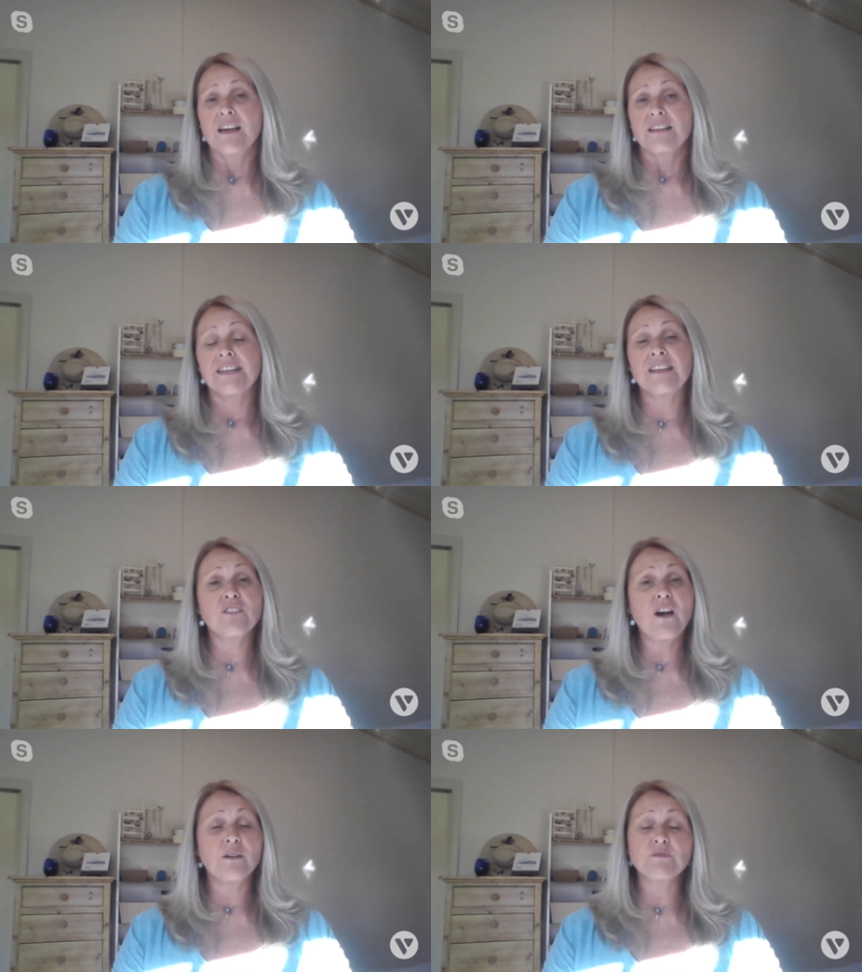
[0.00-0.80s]

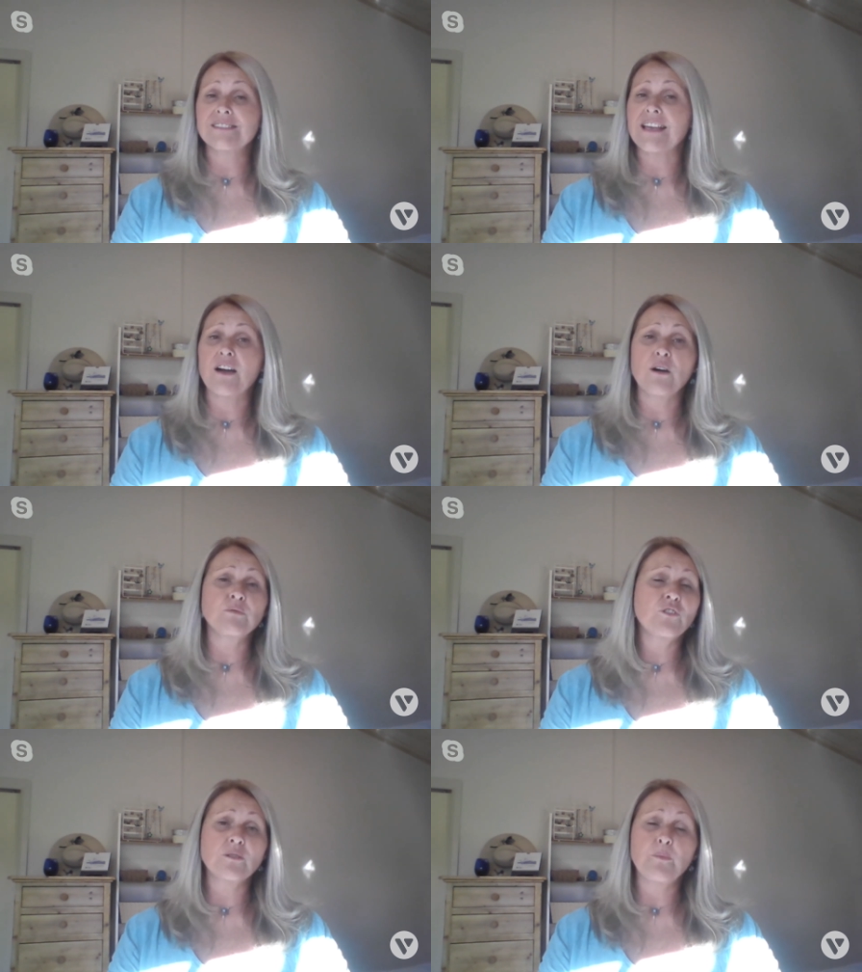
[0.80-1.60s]
Neil, I will say I
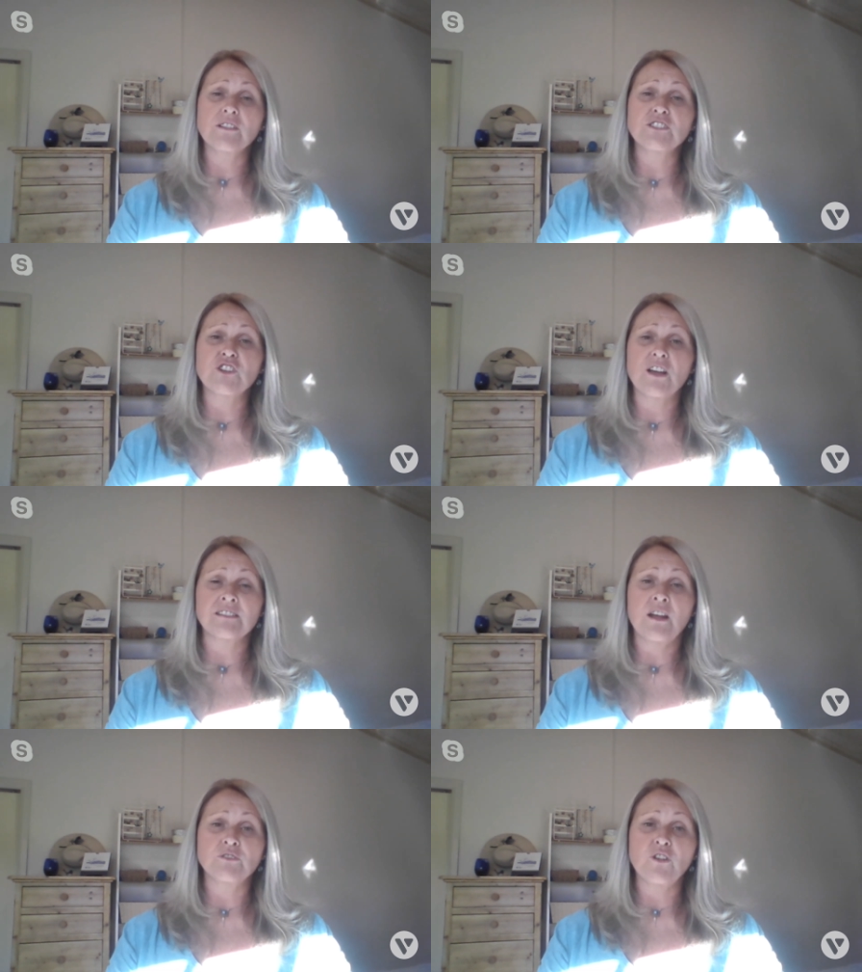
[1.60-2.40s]
will not apologise
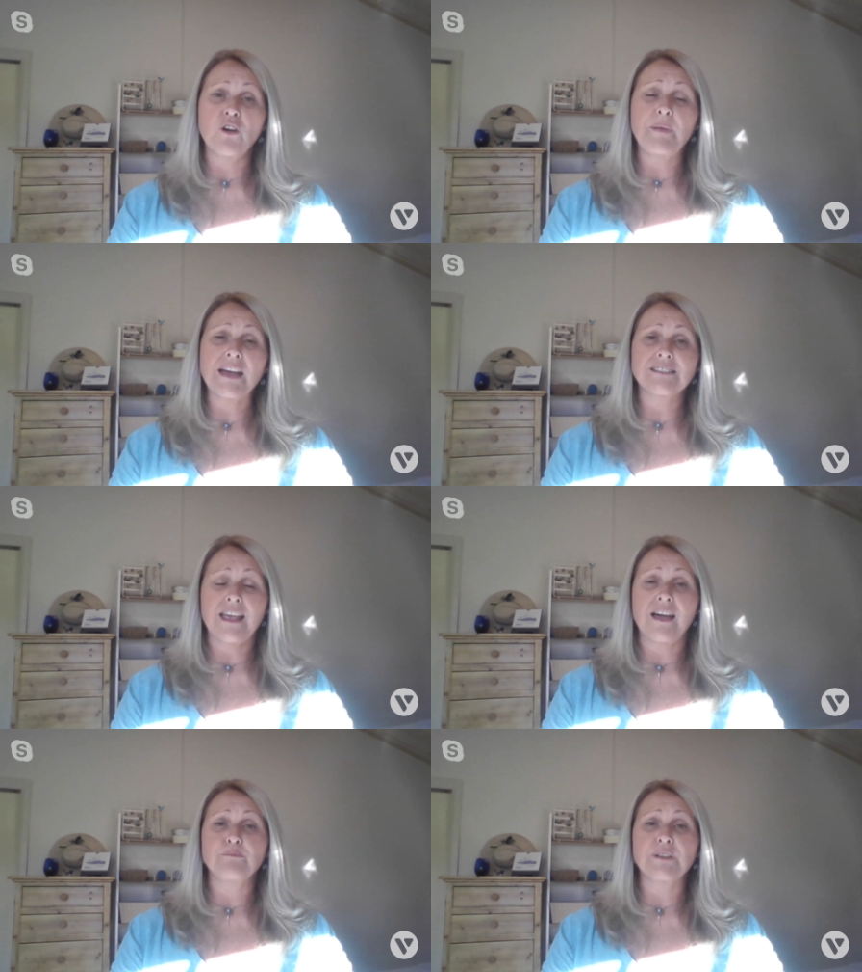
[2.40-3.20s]
and I will not back
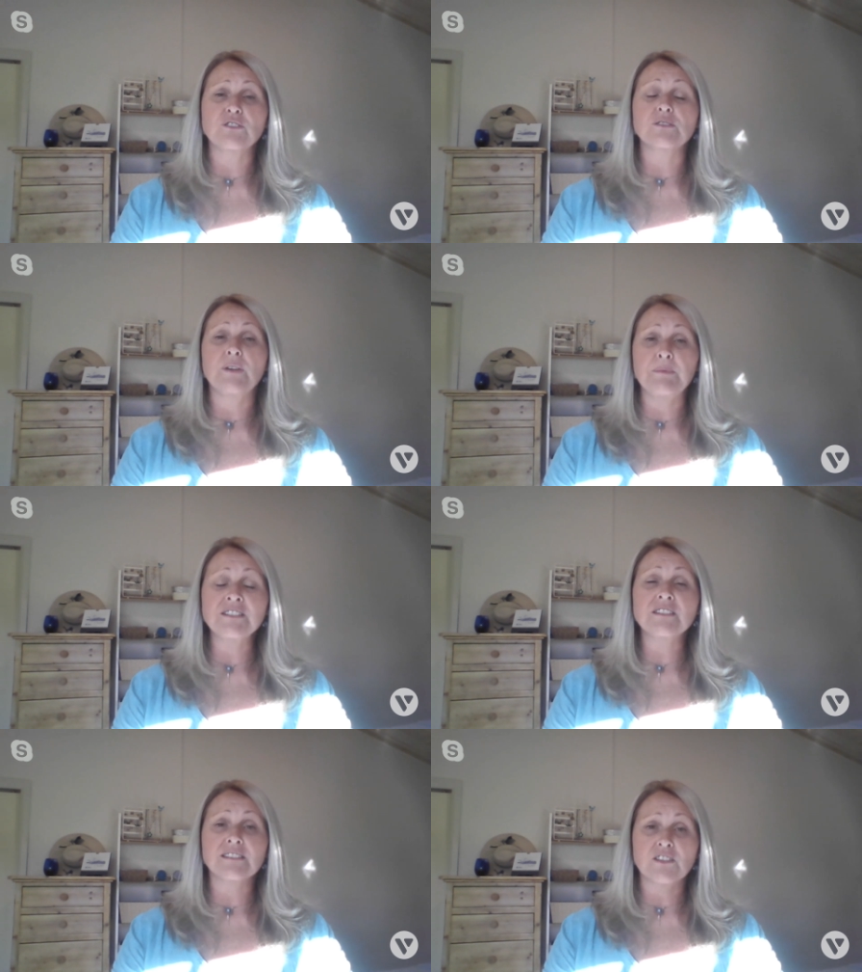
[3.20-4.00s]
down because
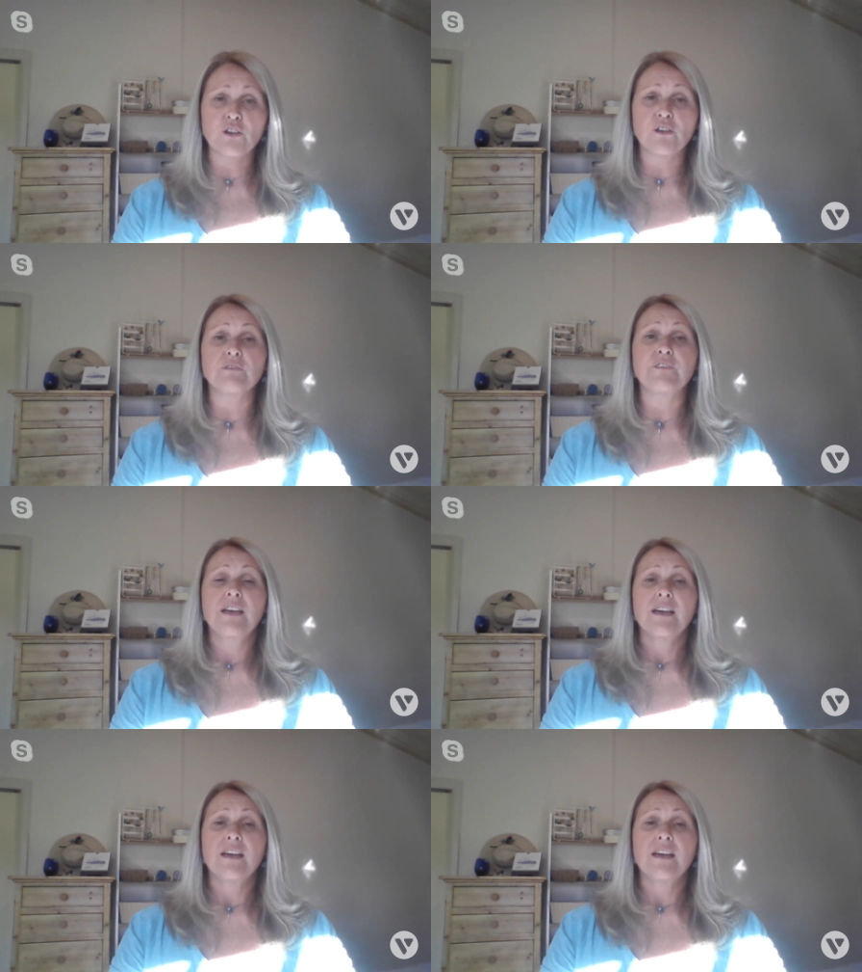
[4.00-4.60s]
women deserve.